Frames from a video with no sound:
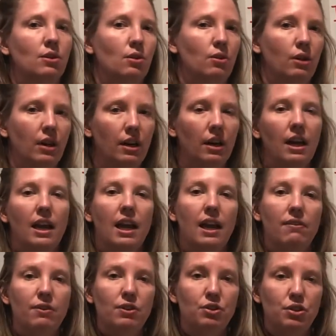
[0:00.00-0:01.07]
or
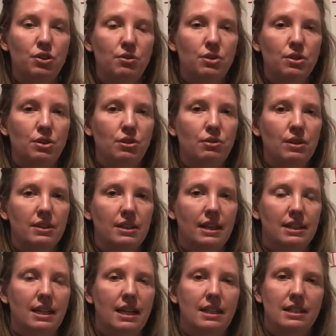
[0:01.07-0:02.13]
if you choose to
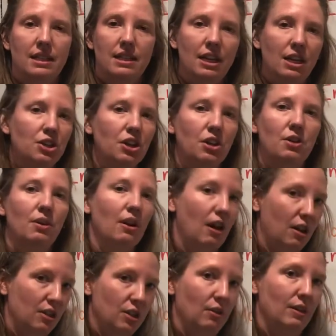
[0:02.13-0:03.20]
assess it as the teacher, you can
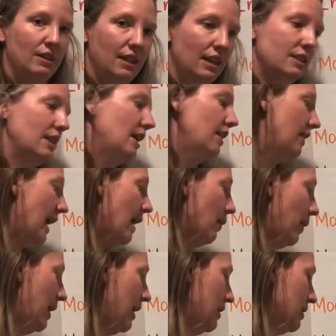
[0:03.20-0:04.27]
also assess it that
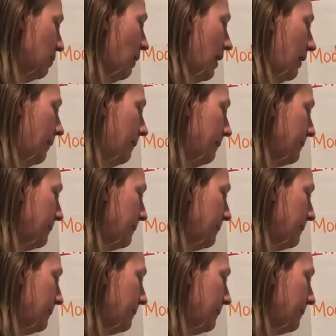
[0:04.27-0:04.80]
way as well.